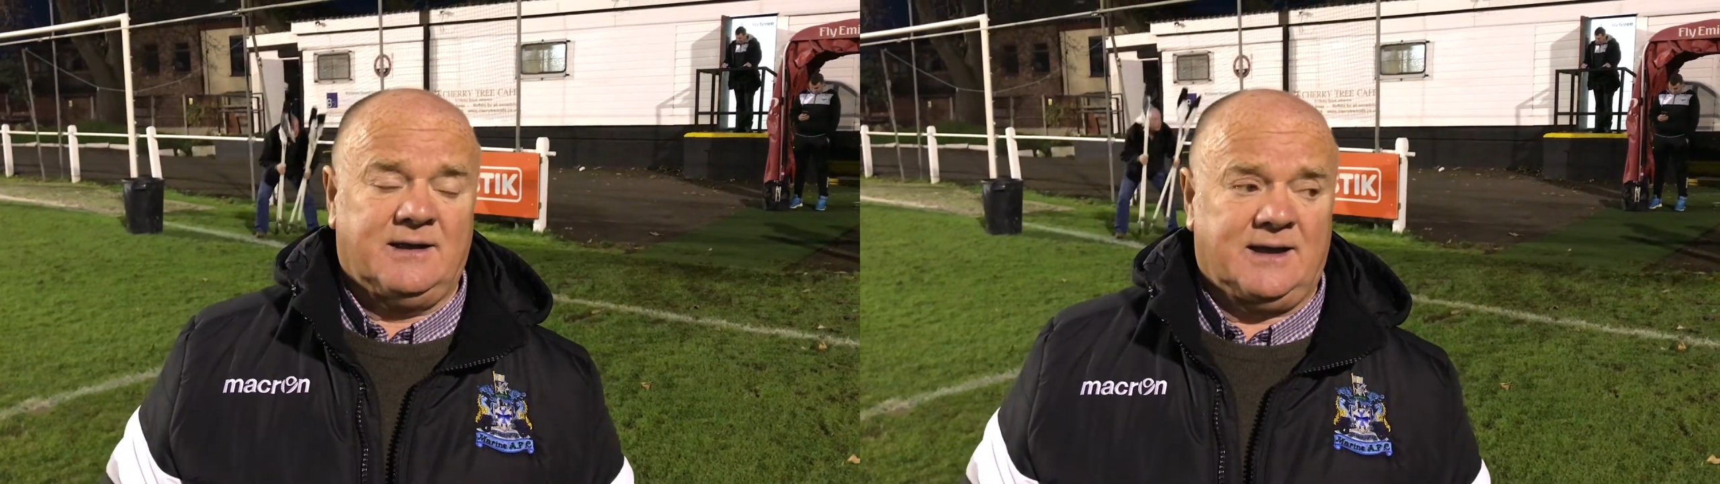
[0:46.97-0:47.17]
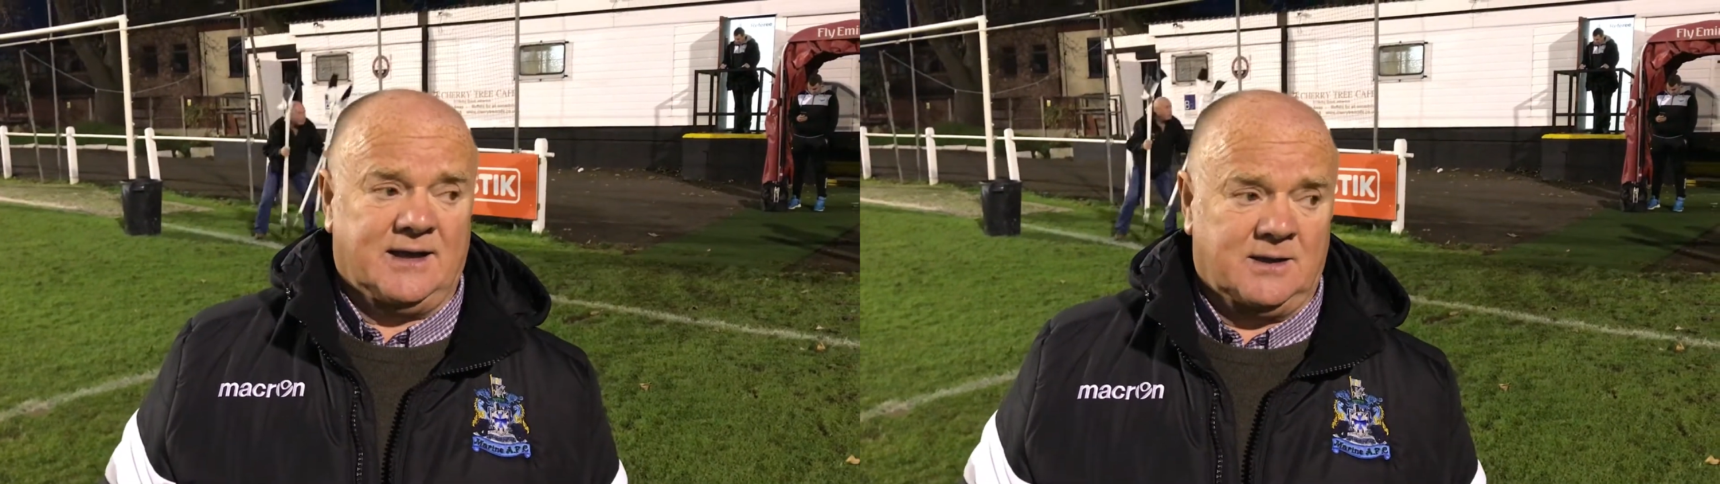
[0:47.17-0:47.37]

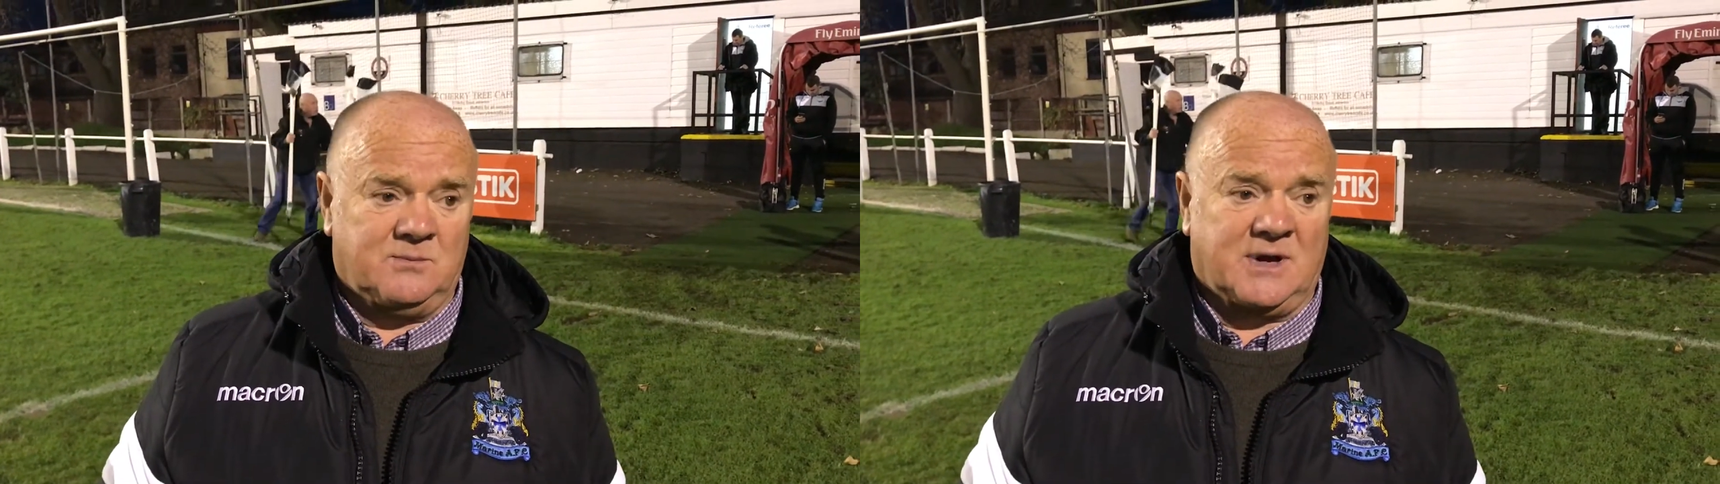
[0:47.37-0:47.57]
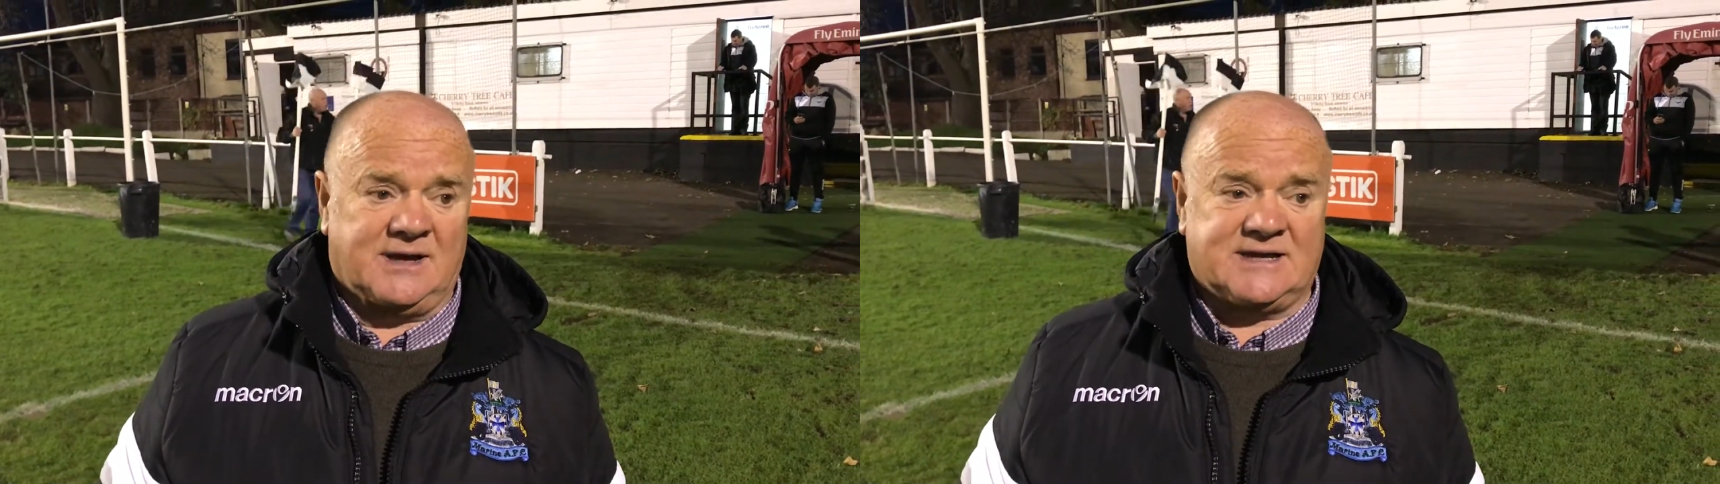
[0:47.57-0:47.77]

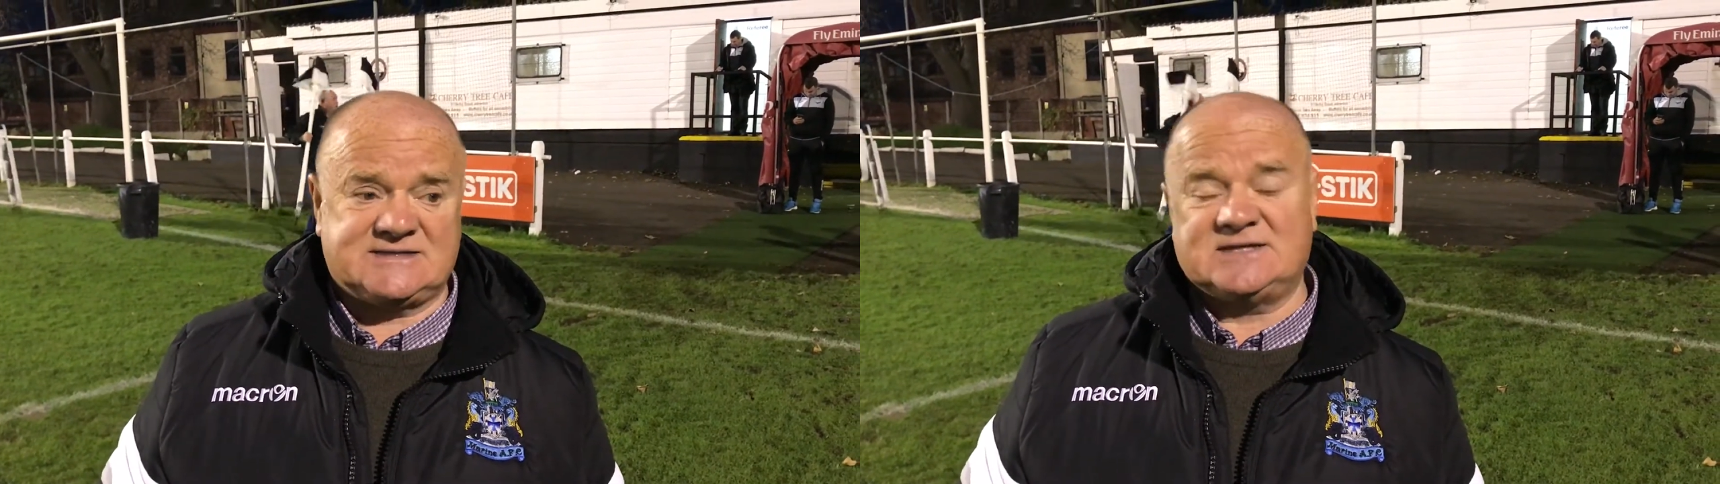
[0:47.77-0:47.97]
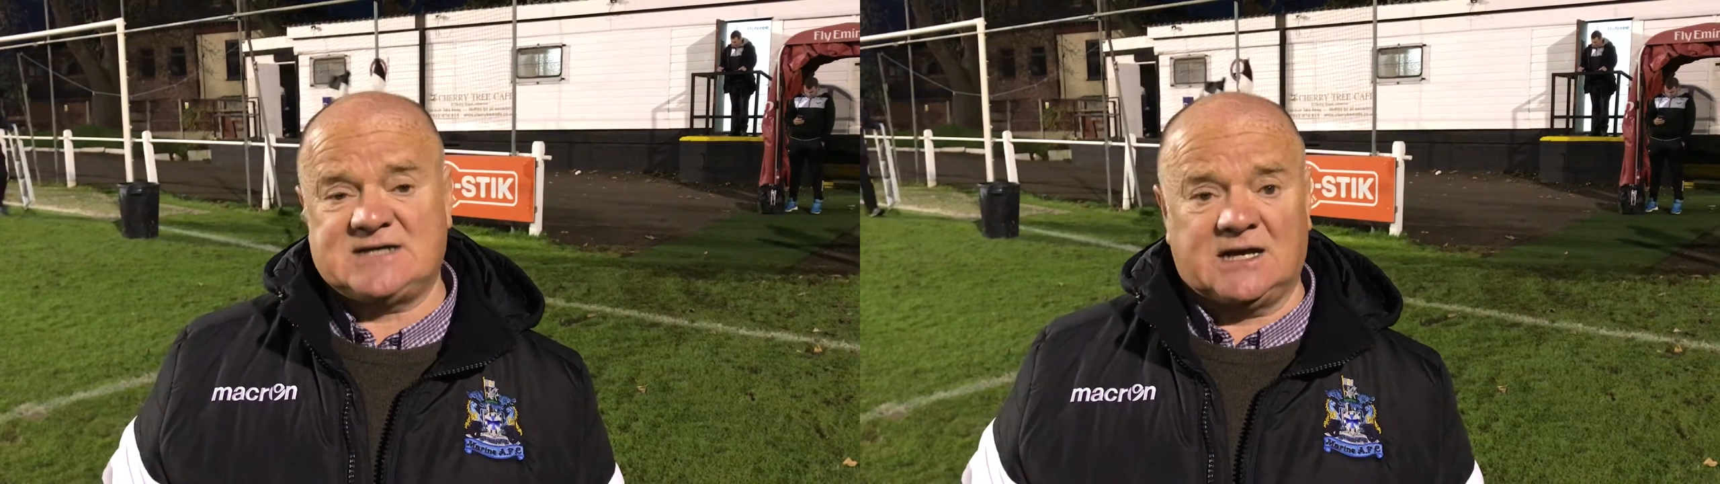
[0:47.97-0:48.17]
And
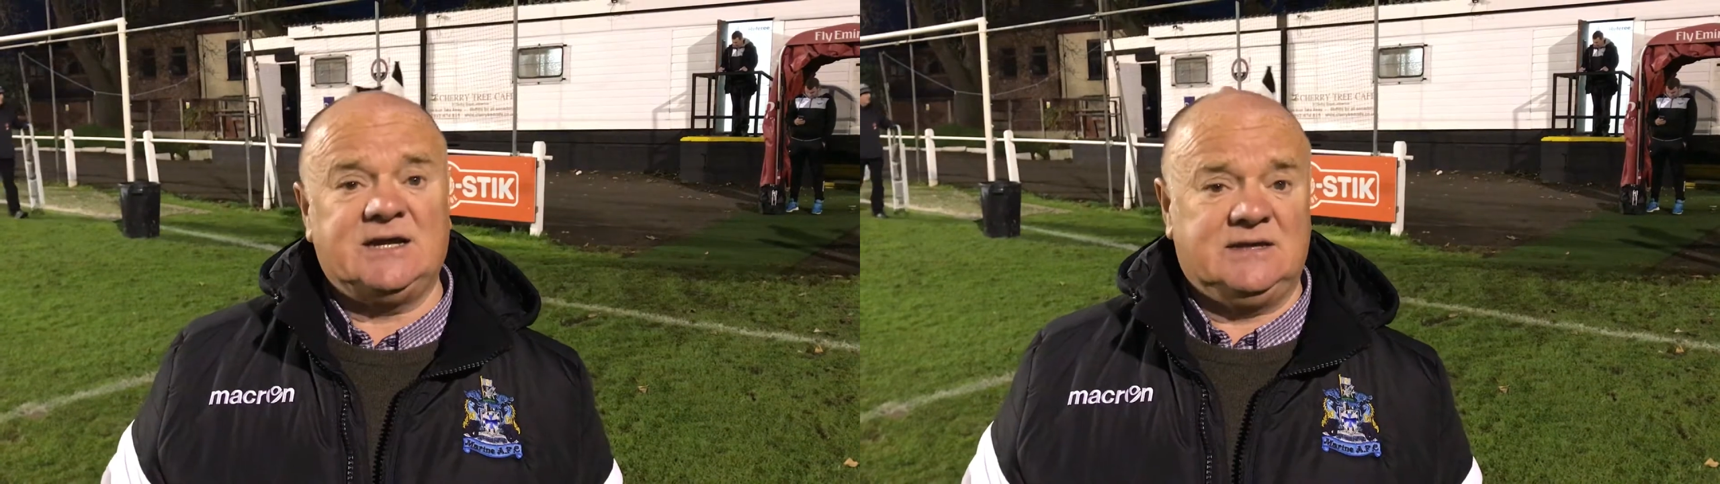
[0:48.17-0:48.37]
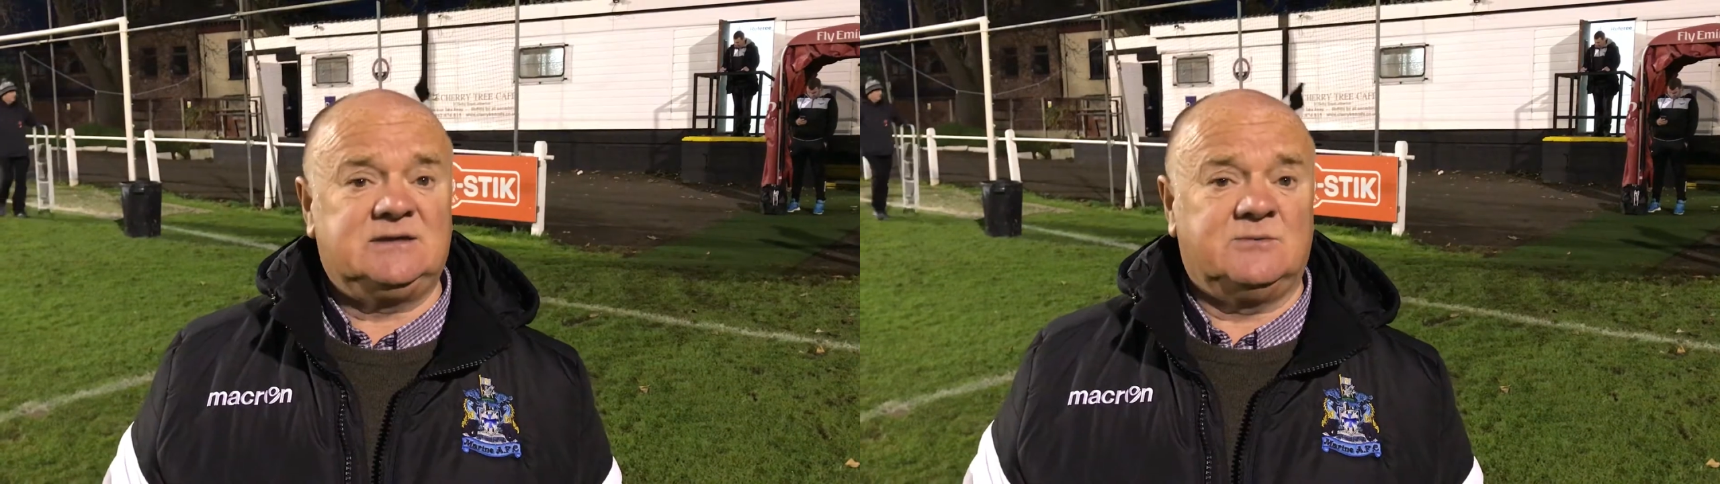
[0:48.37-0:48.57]
that's exactly